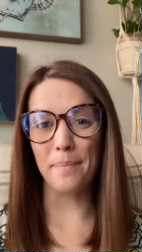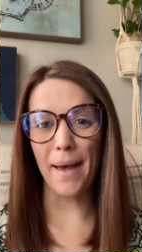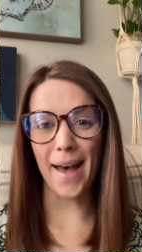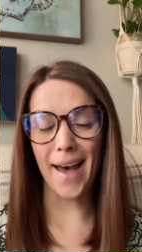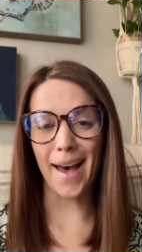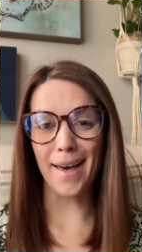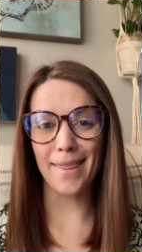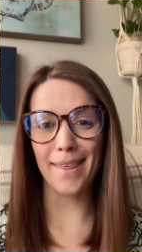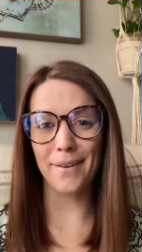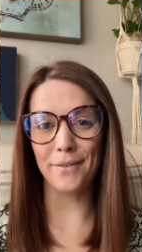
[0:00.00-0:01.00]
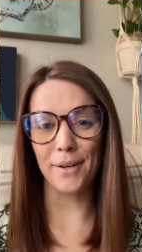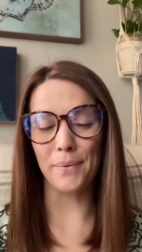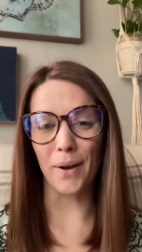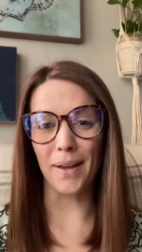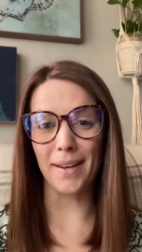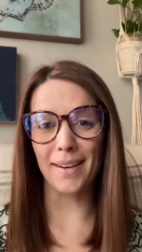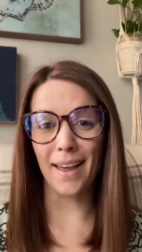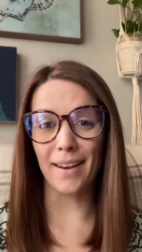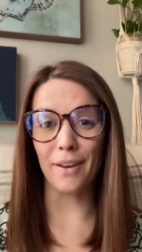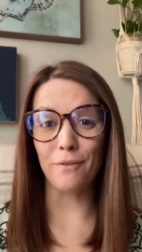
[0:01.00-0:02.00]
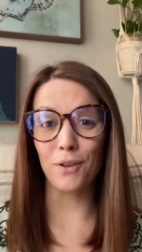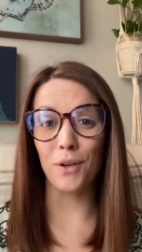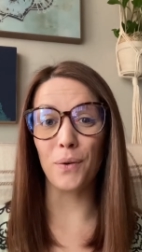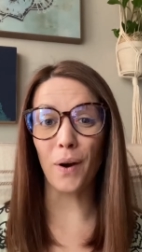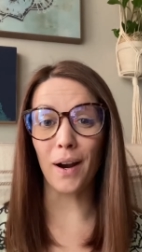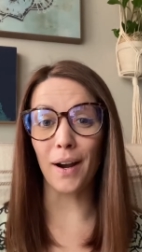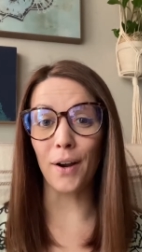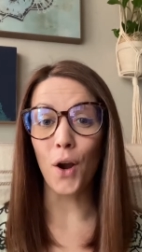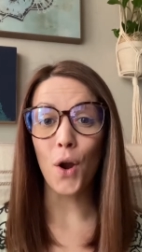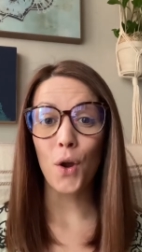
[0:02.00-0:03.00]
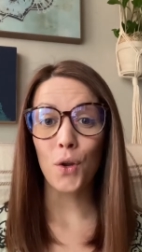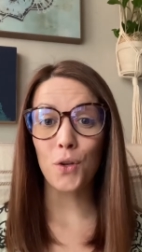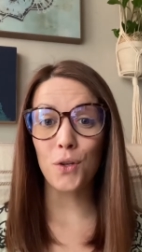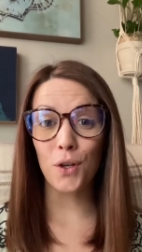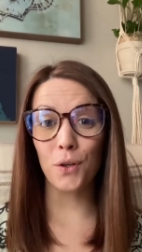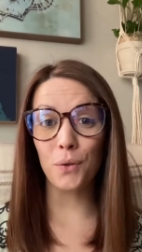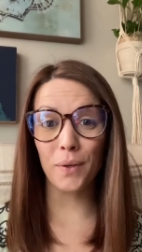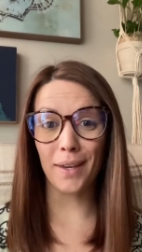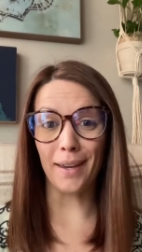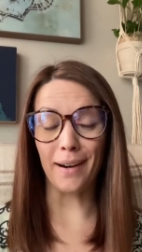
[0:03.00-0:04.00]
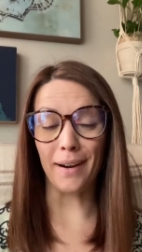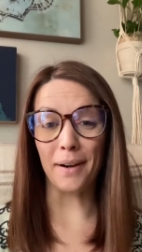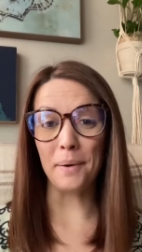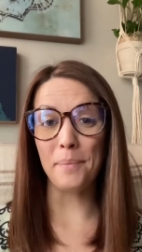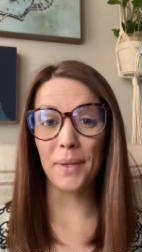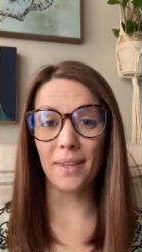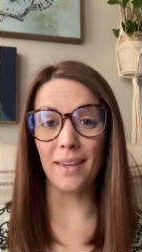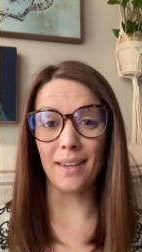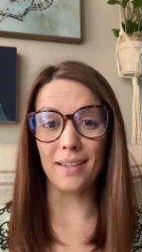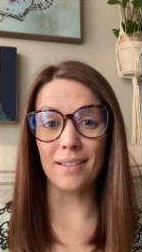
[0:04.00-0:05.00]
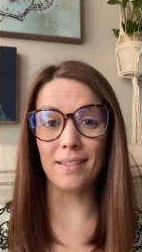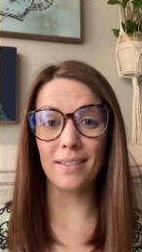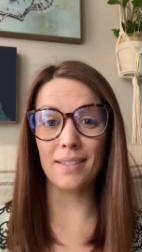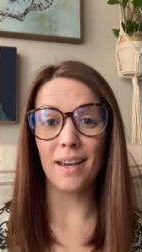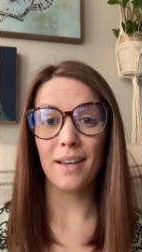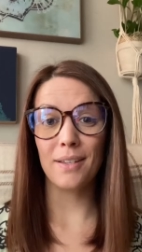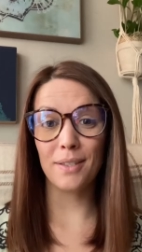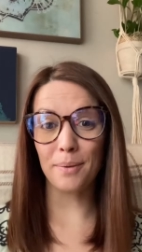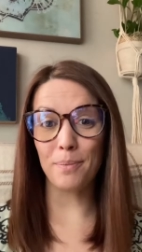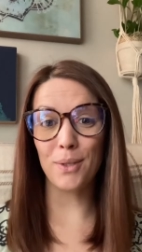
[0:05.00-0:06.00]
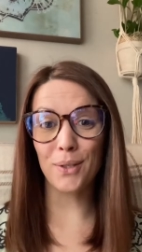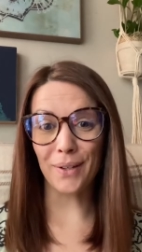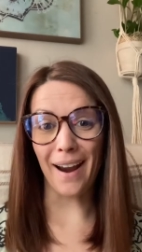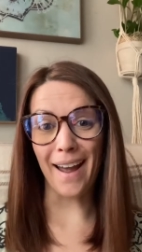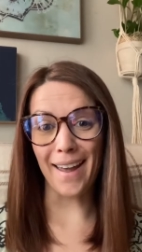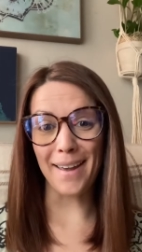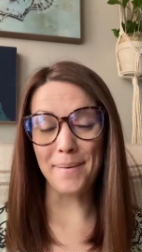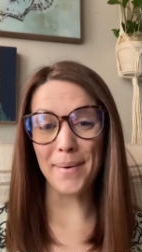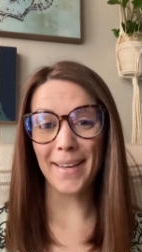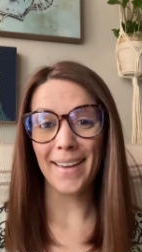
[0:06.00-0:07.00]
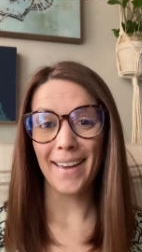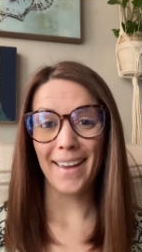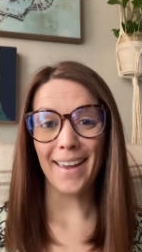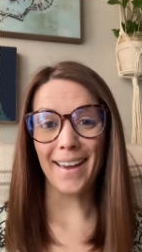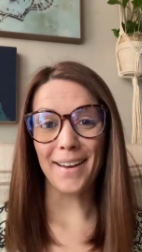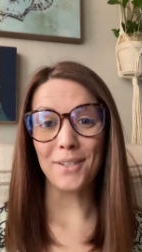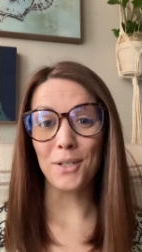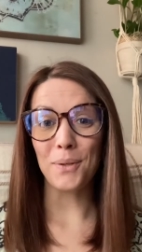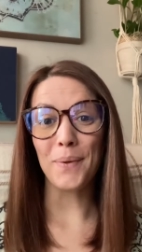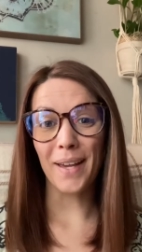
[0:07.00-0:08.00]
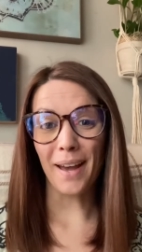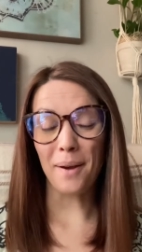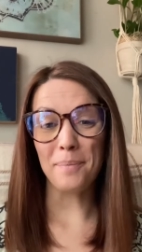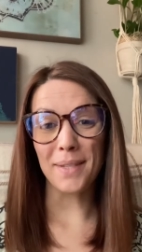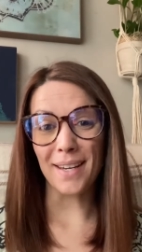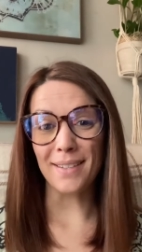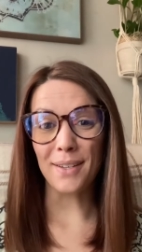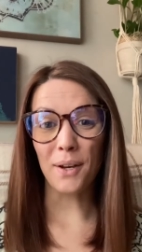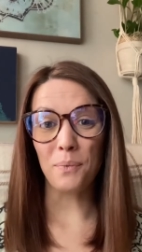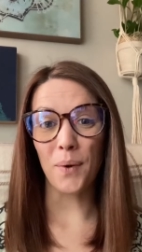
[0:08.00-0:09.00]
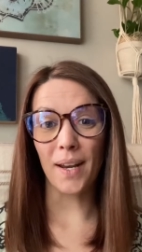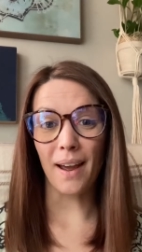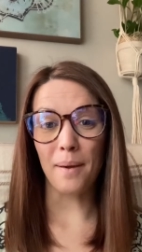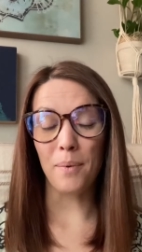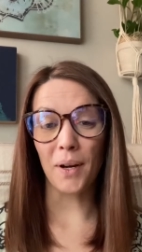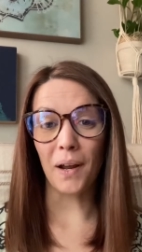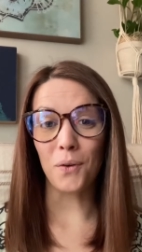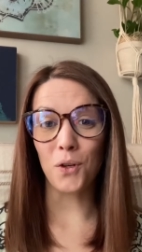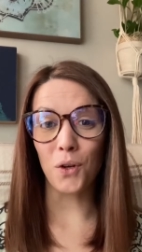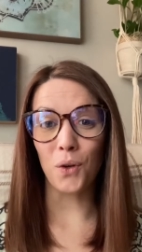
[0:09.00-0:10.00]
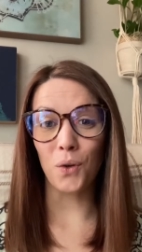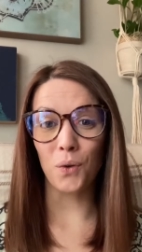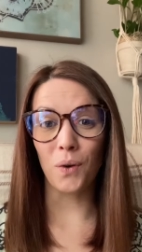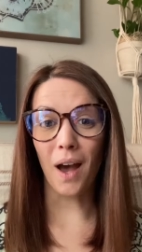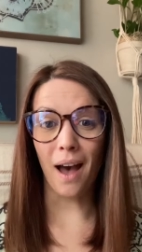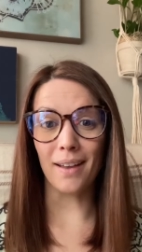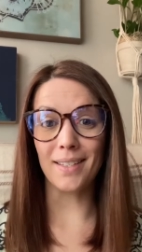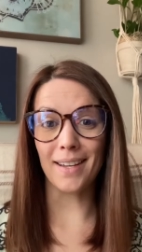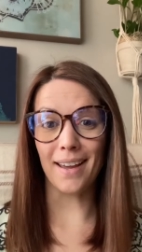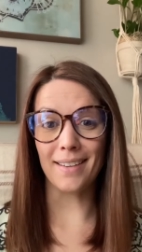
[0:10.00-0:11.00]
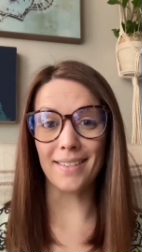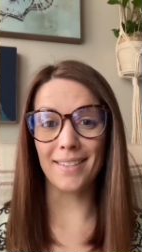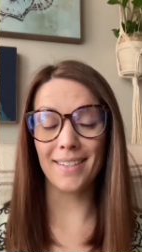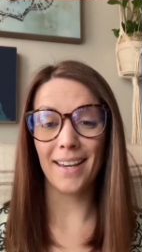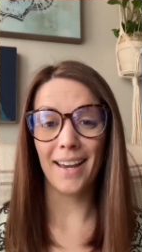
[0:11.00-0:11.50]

Path, everyone. And if you are new here, please subscribe and you will get updates on when I put out new content.